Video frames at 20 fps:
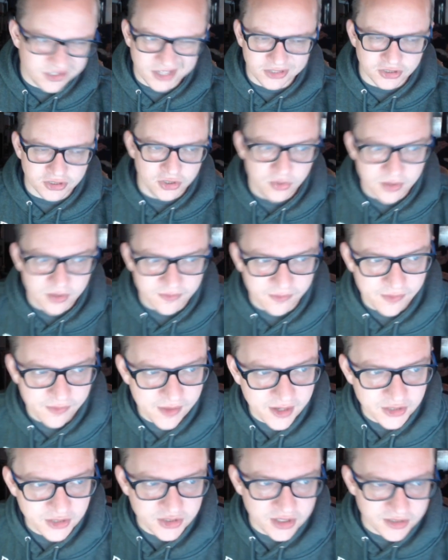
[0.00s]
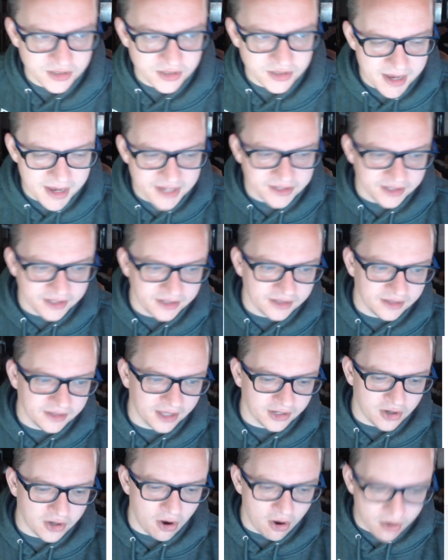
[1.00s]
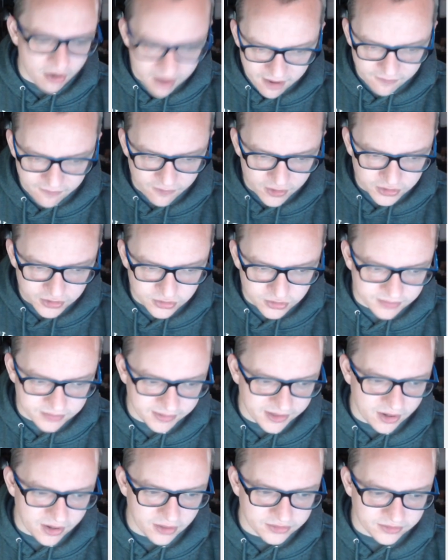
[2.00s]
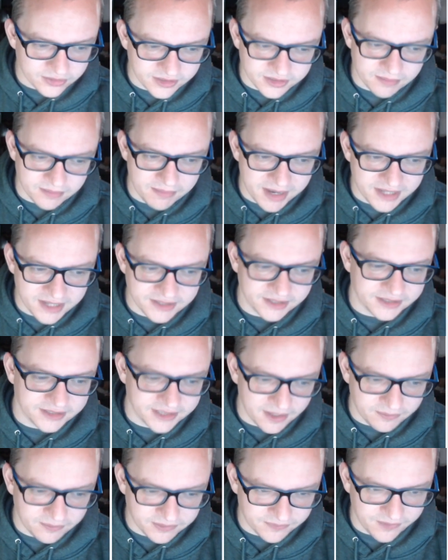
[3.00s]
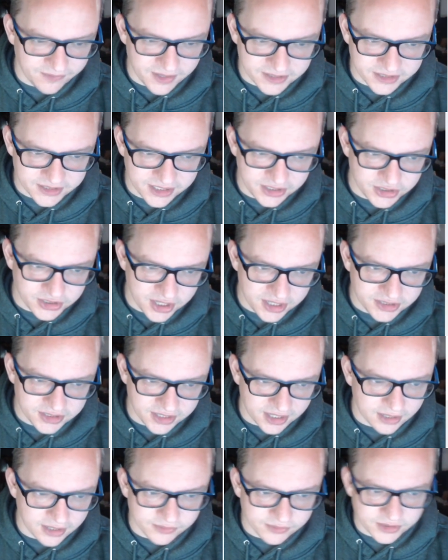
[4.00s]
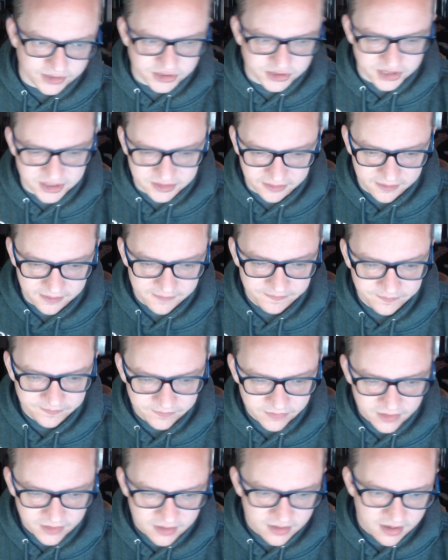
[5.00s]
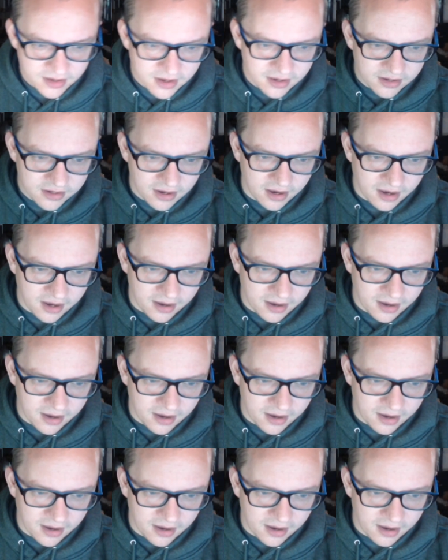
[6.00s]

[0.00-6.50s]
2 different things. She has amazing like car air fresheners, but then also these amazing self-defense keychains that I don't think she has a